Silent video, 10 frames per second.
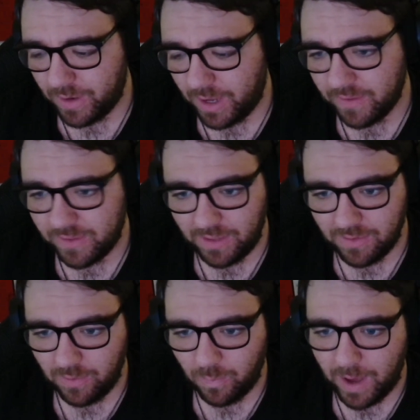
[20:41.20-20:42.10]
season
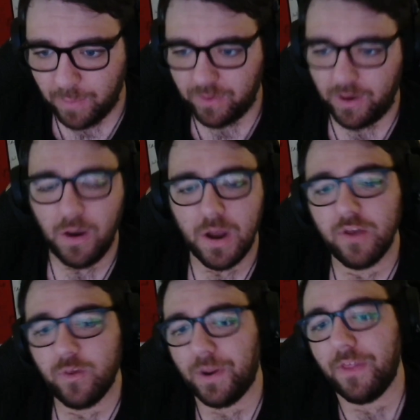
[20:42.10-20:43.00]
as well. So
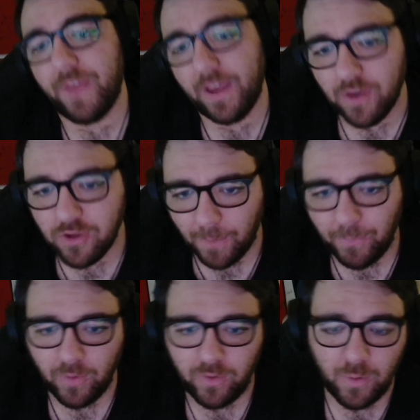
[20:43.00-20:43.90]
one of the things I jumped
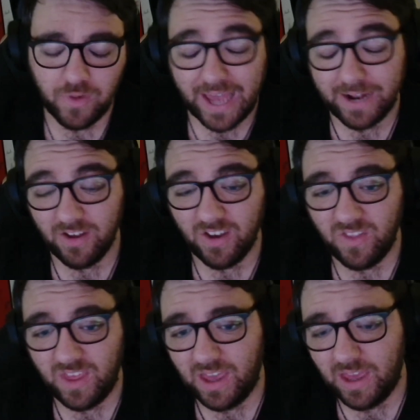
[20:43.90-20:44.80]
onto is I had a look at
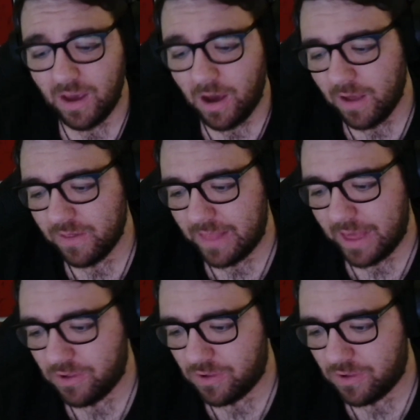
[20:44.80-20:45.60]
the r slash